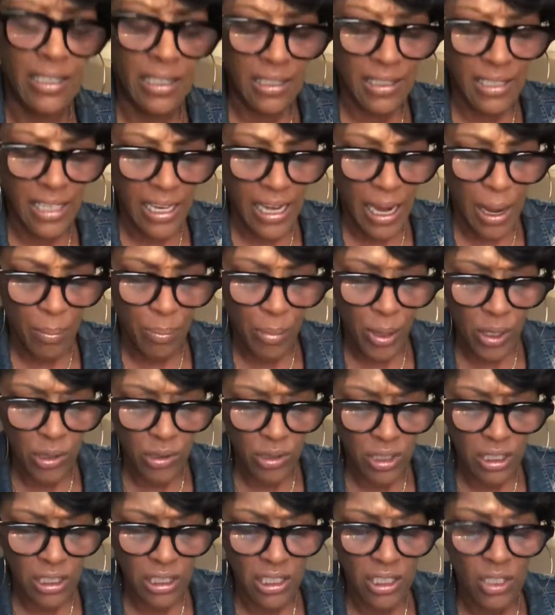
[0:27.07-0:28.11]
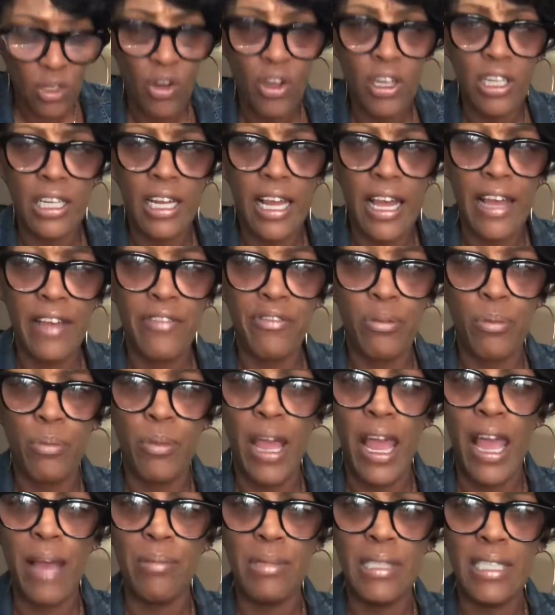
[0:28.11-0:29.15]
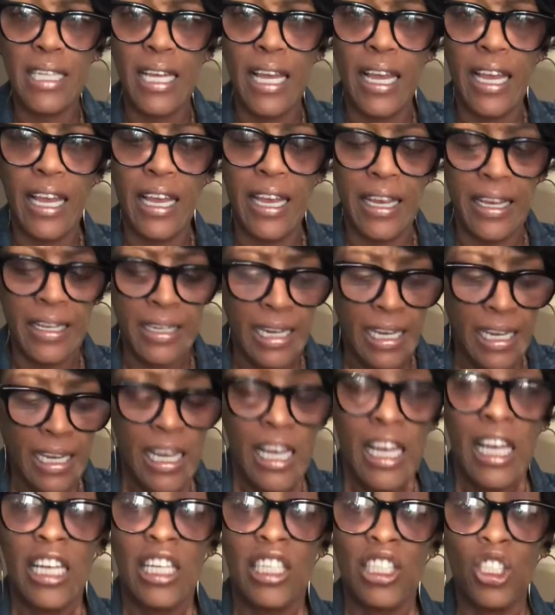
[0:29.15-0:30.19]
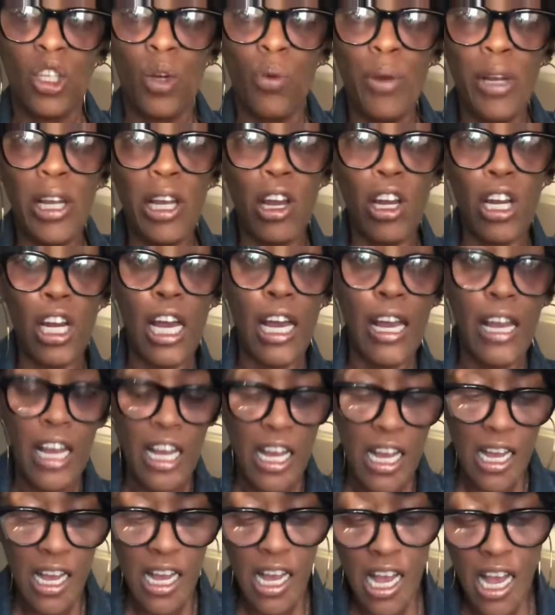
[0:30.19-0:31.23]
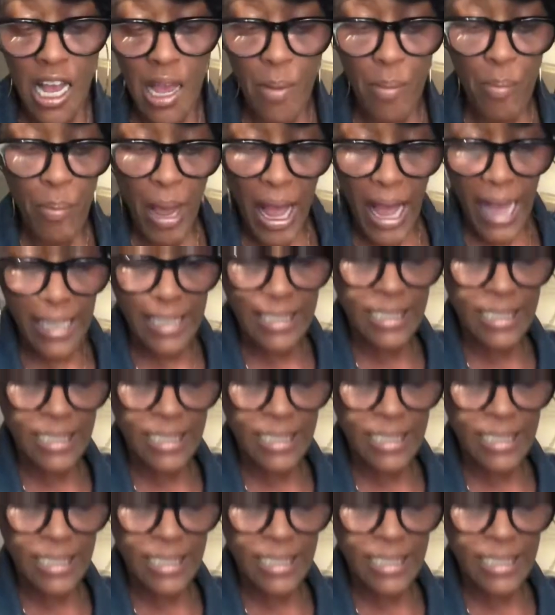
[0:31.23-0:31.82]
that I purchased online from Amazon. And so we're gonna unbox